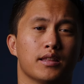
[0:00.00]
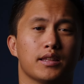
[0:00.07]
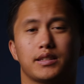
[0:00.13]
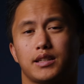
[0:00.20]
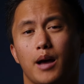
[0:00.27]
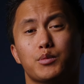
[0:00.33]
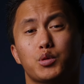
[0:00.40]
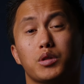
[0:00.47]

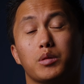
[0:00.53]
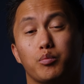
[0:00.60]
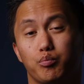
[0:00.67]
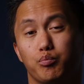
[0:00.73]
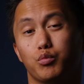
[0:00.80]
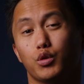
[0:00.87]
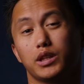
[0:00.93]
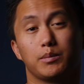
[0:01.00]
This comes with
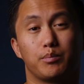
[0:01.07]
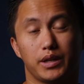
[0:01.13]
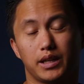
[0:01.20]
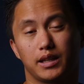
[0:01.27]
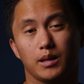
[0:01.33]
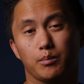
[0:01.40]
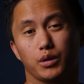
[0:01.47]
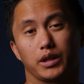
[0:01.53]
really
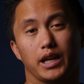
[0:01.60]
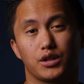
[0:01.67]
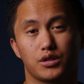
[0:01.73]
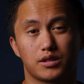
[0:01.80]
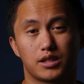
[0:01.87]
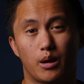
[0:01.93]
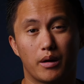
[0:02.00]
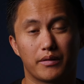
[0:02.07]
big
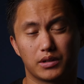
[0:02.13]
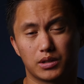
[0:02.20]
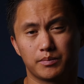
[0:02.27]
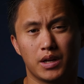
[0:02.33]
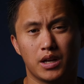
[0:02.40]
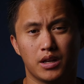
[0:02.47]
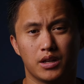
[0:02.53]
implications, however.